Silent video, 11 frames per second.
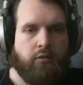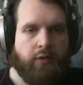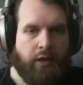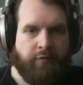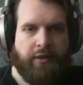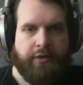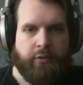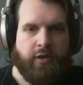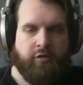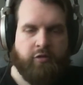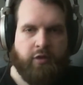
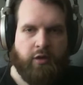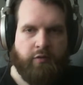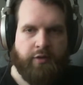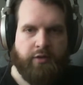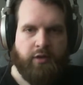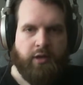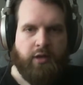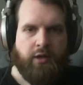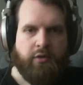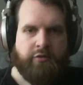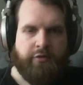evaluation of it,
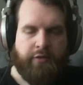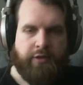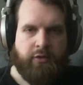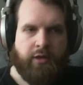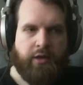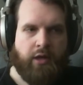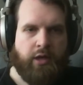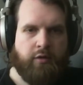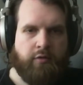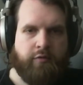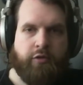so that you can kind
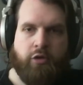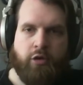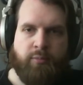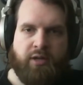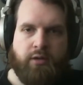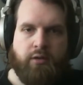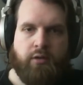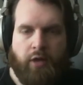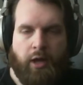of determine,